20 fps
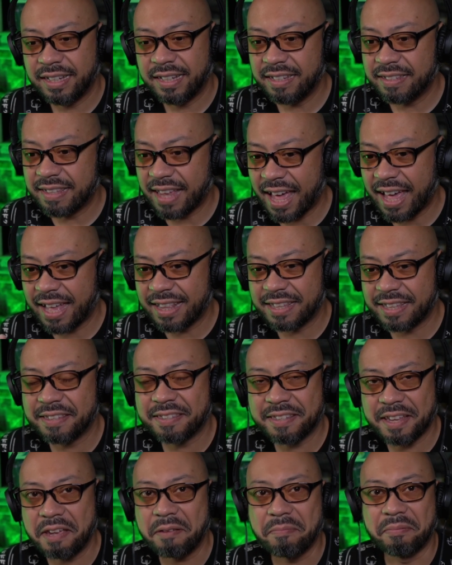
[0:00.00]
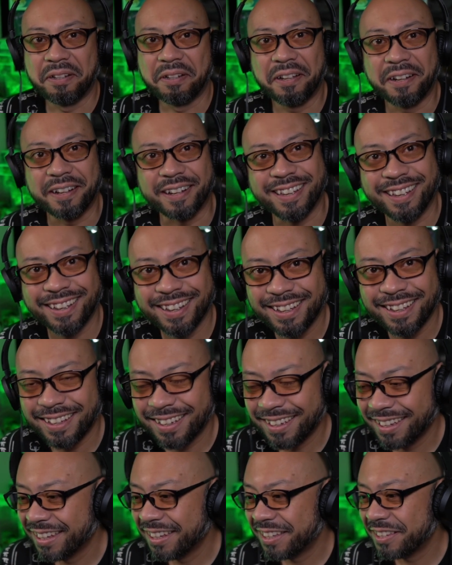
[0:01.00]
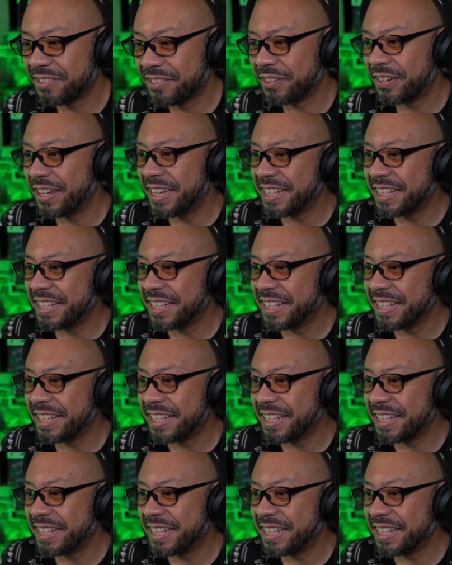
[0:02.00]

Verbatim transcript: he's had the same look. So